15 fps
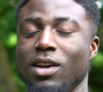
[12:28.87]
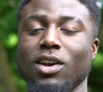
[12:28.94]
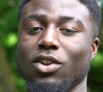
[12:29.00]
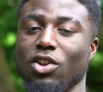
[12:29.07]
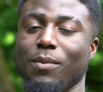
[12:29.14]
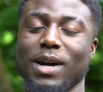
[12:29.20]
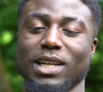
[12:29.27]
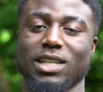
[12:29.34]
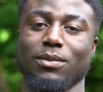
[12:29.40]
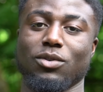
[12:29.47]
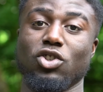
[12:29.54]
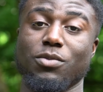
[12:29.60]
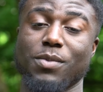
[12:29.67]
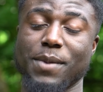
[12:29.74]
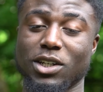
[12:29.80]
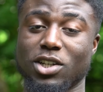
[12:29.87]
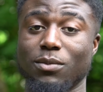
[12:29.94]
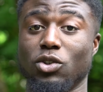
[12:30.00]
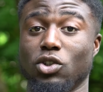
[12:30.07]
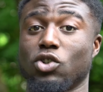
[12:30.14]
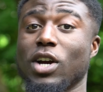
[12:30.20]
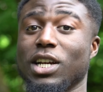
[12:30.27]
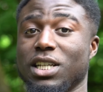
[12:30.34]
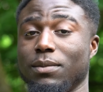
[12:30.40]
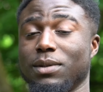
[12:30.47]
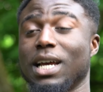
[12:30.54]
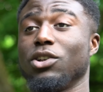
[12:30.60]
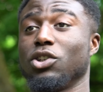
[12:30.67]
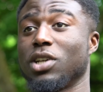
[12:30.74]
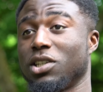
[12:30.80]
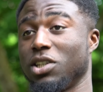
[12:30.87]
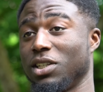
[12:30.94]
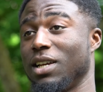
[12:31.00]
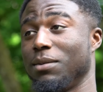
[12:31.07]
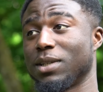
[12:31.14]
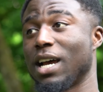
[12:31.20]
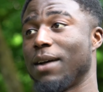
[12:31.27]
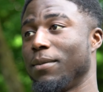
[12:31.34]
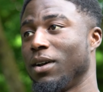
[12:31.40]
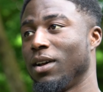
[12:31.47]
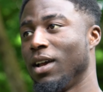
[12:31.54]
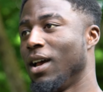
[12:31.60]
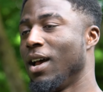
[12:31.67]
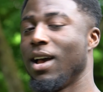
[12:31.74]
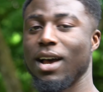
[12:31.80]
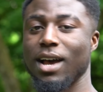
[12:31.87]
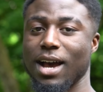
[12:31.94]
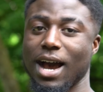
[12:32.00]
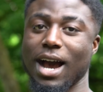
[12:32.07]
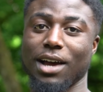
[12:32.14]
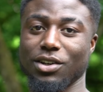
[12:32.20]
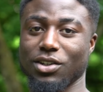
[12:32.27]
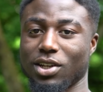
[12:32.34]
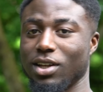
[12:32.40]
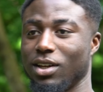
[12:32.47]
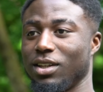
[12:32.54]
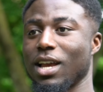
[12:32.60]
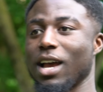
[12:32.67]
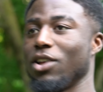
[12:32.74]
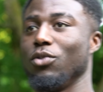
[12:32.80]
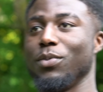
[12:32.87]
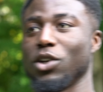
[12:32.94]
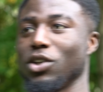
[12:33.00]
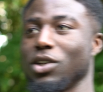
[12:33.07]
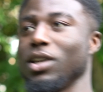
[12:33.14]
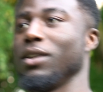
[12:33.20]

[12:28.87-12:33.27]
not biceps, use momentum, use your triceps and your chest at the same time, and yeah, you'll be good.